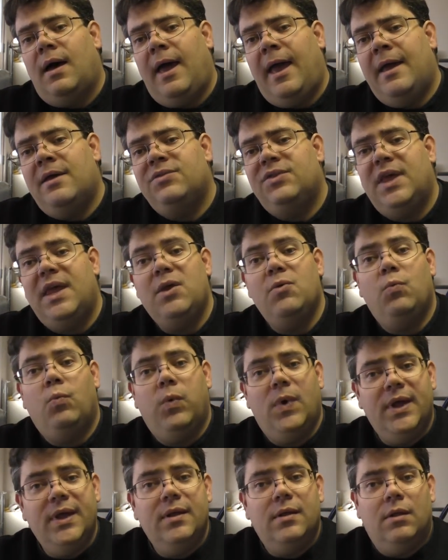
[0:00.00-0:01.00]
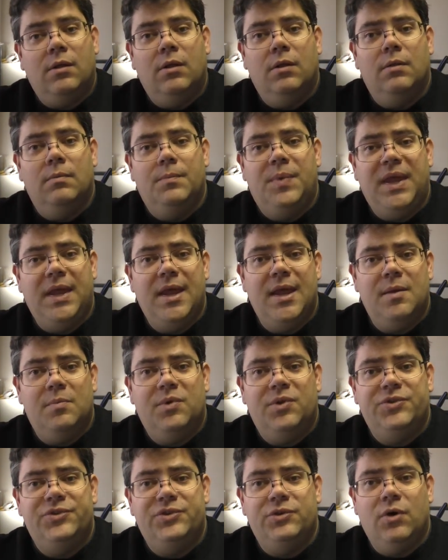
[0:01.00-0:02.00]
and they will be
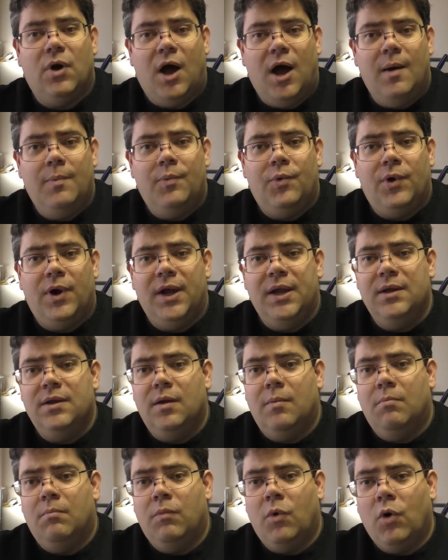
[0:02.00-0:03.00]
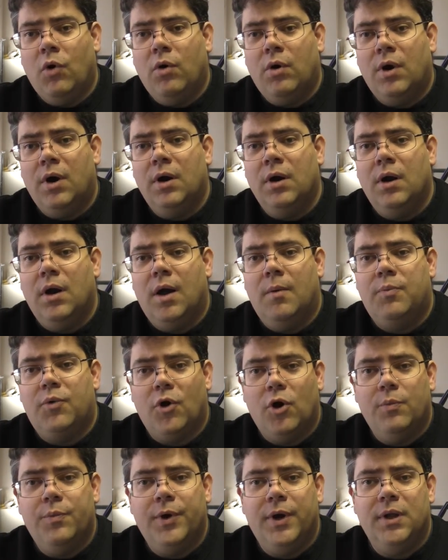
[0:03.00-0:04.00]
able to operate more
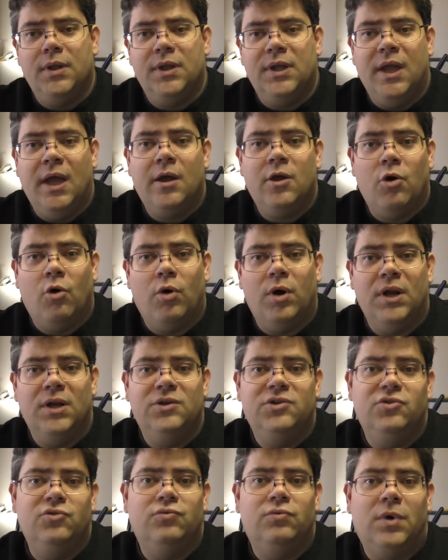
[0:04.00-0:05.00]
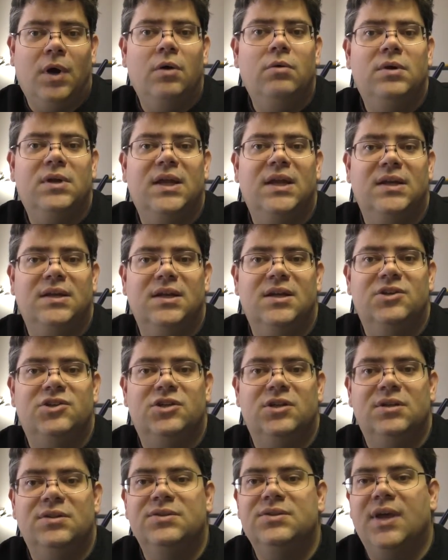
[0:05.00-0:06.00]
appropriately according to road
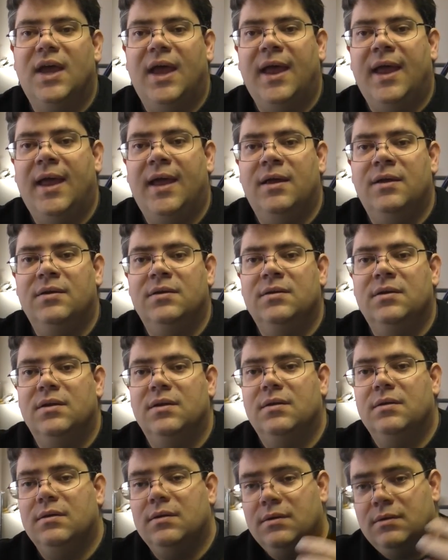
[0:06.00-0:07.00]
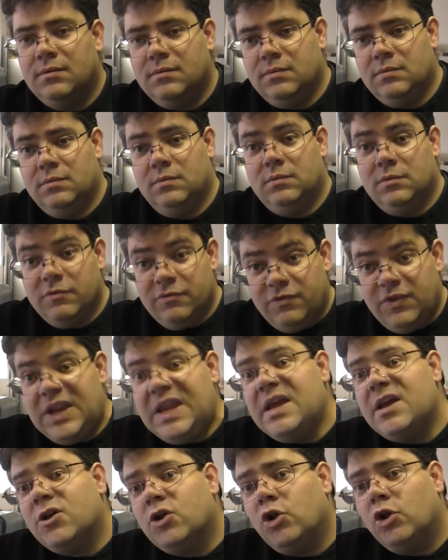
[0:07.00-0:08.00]
conditions and
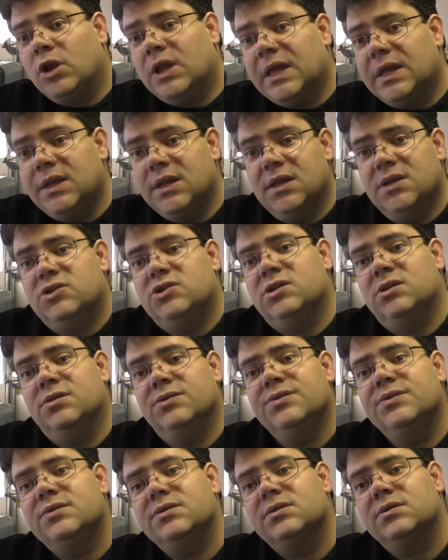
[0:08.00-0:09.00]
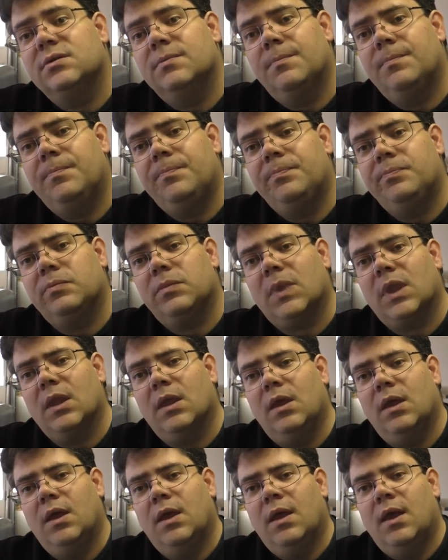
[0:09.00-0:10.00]
vehicle conditions.
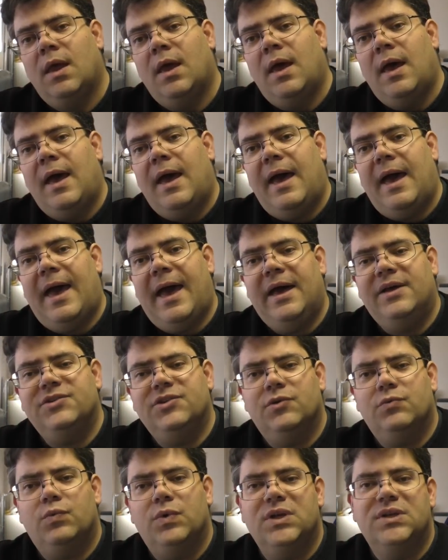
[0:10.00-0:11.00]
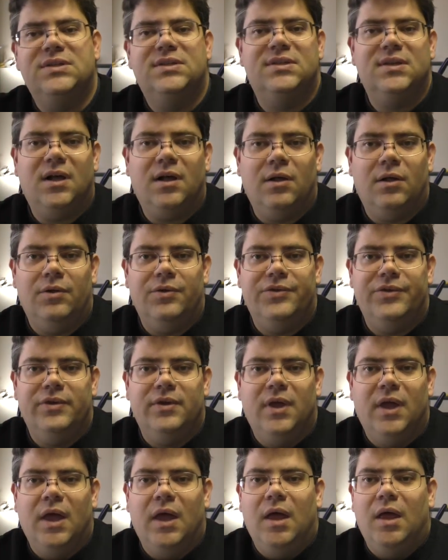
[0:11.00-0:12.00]
As a result,
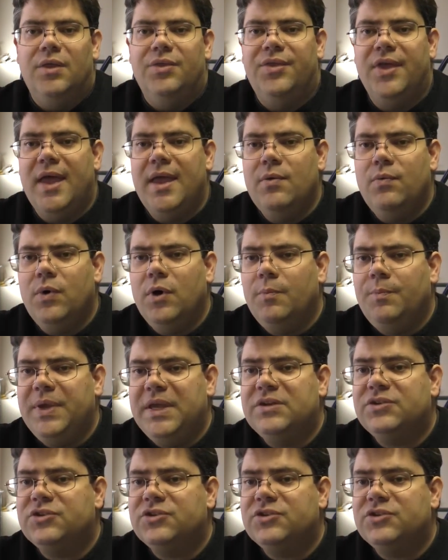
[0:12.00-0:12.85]
they will be